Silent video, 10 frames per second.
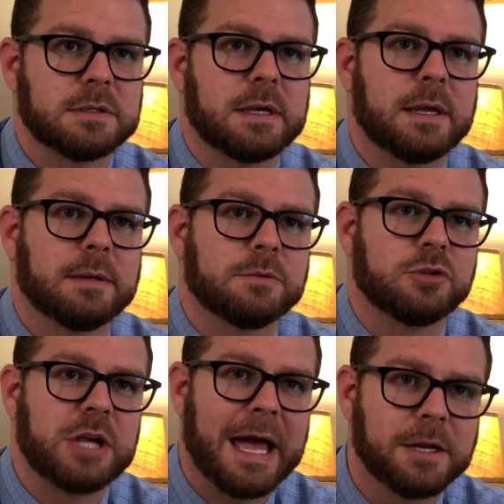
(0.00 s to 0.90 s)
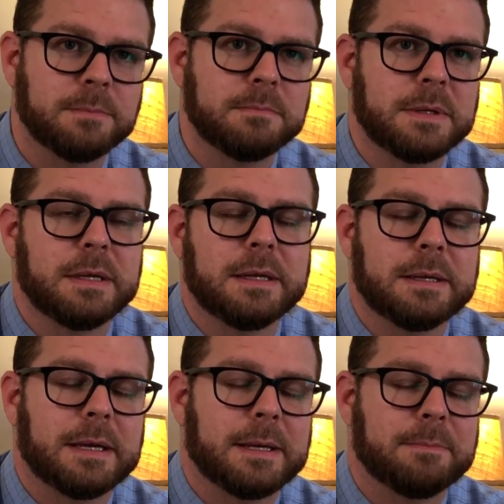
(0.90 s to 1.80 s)
uh, Chatham,
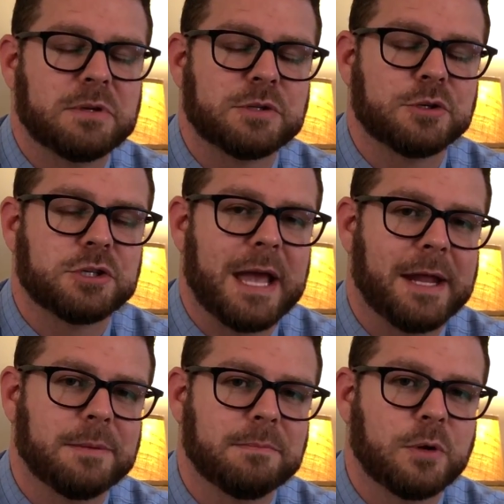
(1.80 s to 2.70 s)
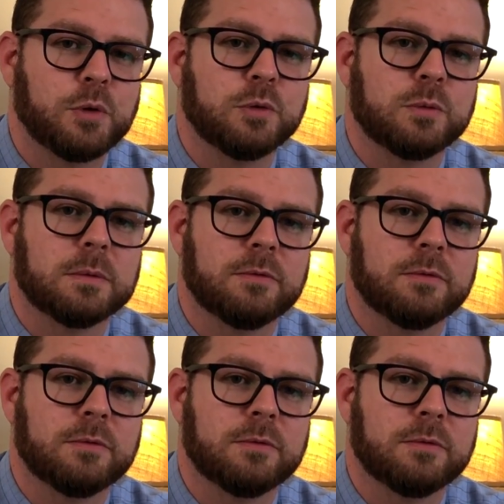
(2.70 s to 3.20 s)
uh, Mister Chatham, who